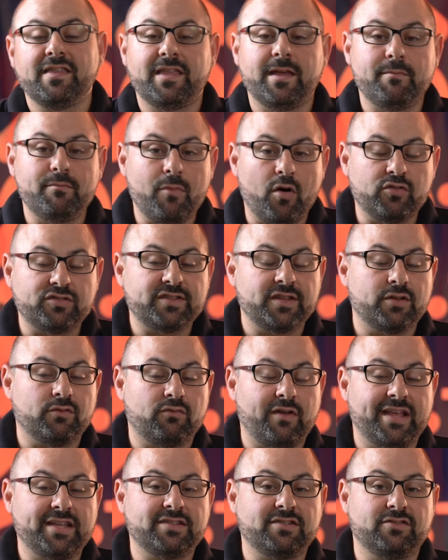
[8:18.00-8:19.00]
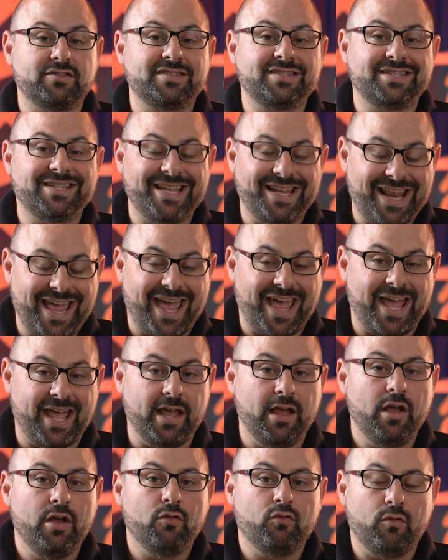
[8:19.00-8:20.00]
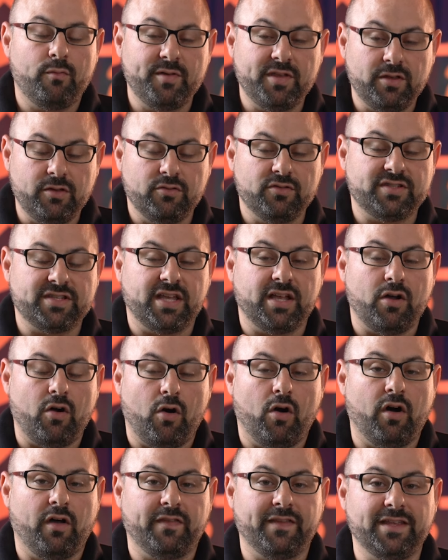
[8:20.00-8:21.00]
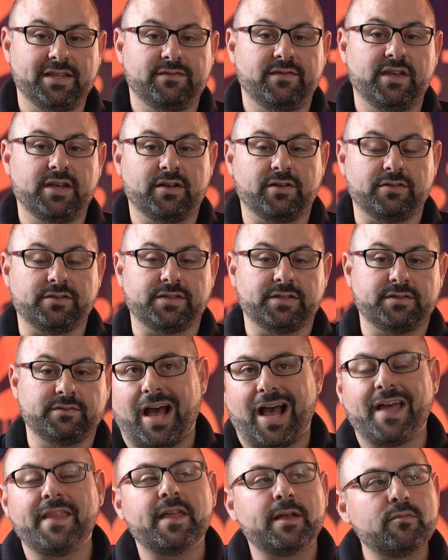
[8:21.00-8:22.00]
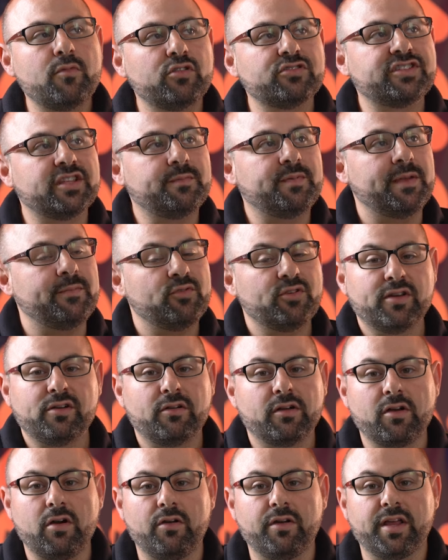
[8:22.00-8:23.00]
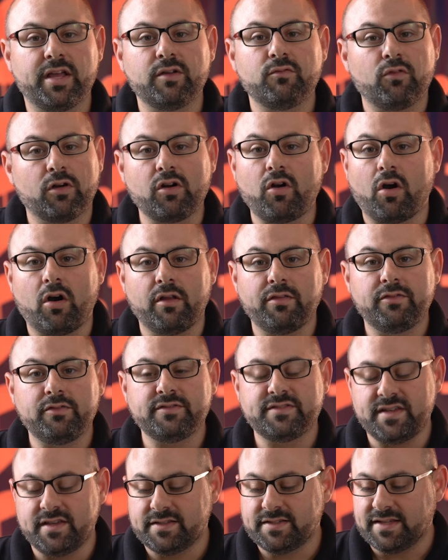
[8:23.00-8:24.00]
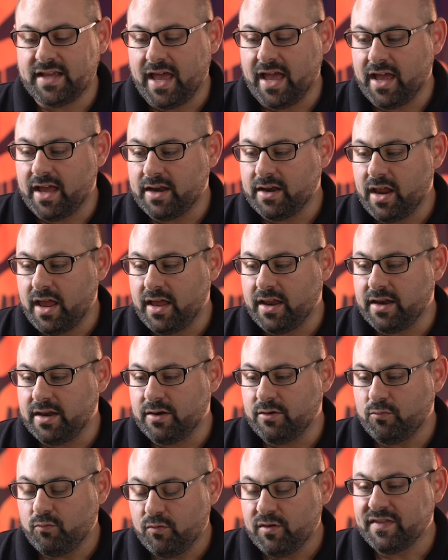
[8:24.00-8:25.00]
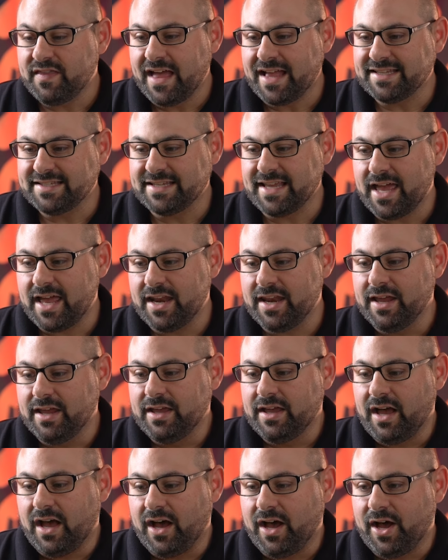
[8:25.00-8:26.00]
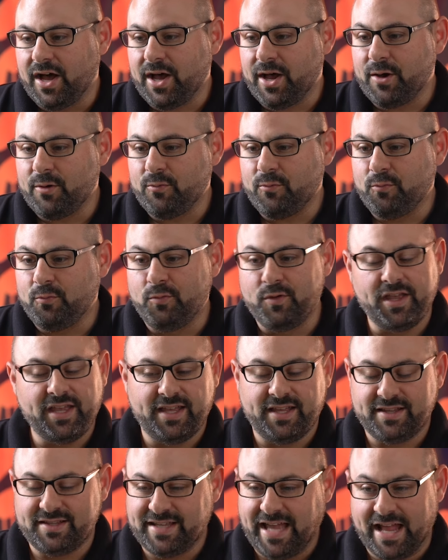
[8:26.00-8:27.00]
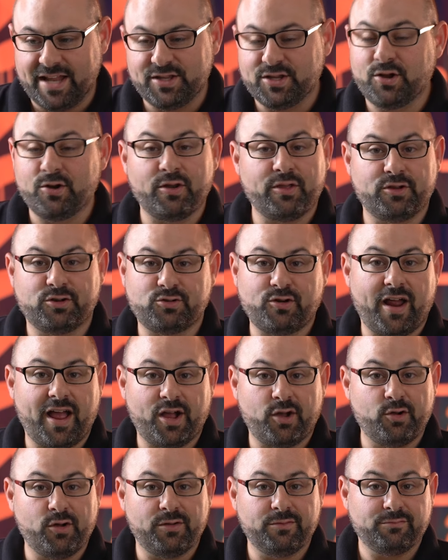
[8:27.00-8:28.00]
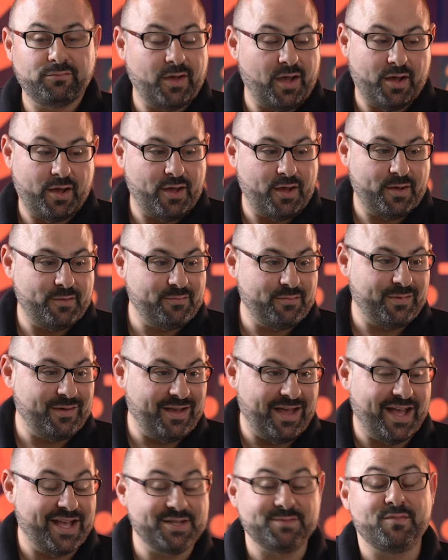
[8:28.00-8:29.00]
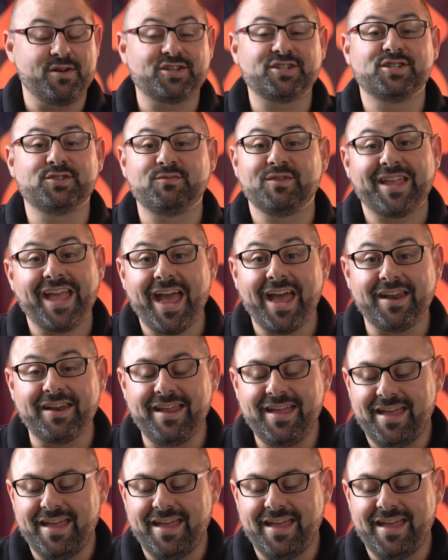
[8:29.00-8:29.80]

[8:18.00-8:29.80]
that most of the racers today will be using on these vehicles. I think most of the people here at Koenig were car enthusiasts, and with that said, we tend to go to the track as much as we can.